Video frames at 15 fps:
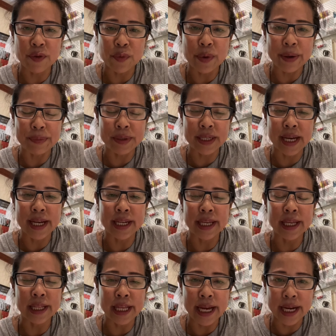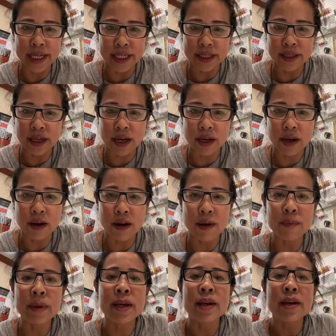website, heliotis.com,